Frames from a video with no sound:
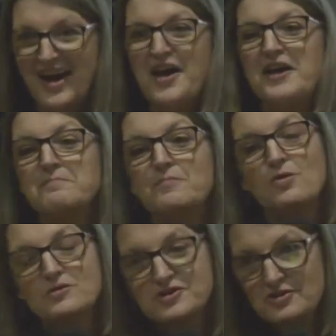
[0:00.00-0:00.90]

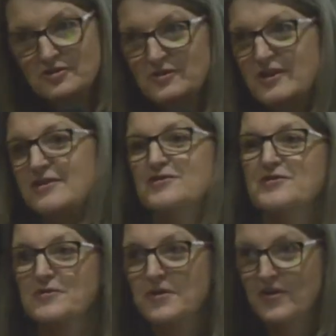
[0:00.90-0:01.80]
Emotional
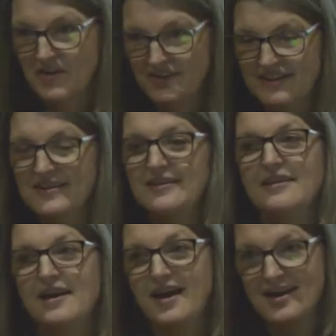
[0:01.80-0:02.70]
control,
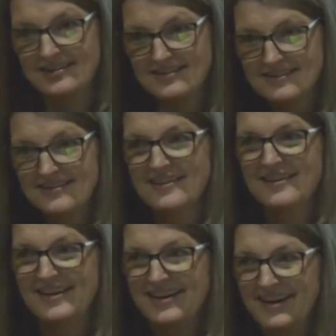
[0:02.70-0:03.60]
yes.
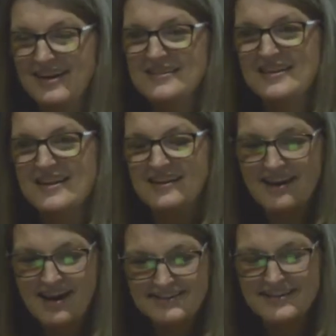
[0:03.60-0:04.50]
And isn't it
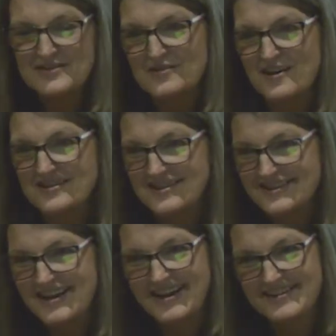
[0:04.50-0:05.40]
nice these are not
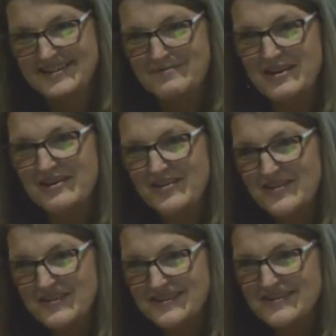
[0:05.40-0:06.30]
just academic
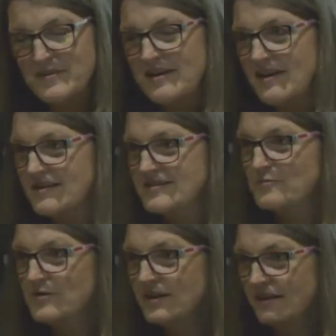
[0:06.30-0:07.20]
goals, because
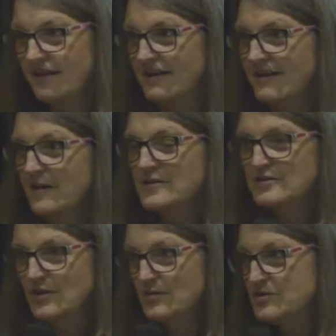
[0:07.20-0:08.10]
really,
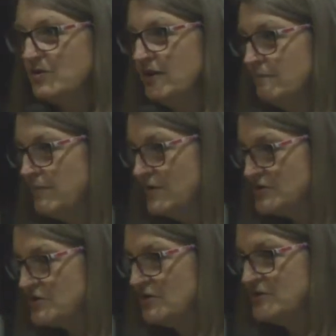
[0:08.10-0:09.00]
social and
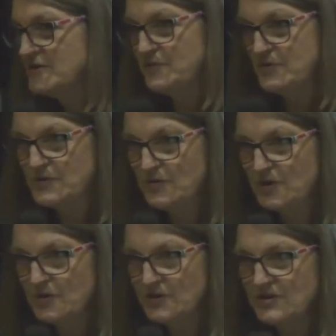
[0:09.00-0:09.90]
emotional spiritual
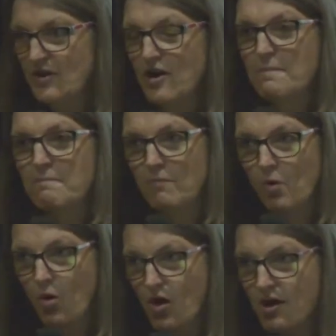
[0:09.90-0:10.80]
goals are
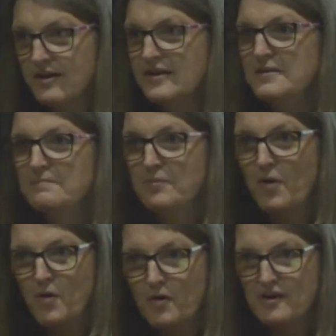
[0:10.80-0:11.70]
more
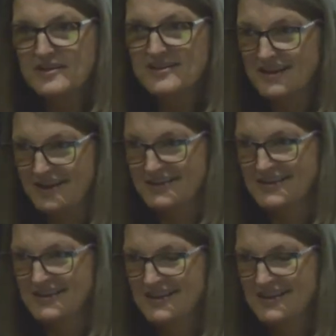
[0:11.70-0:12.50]
important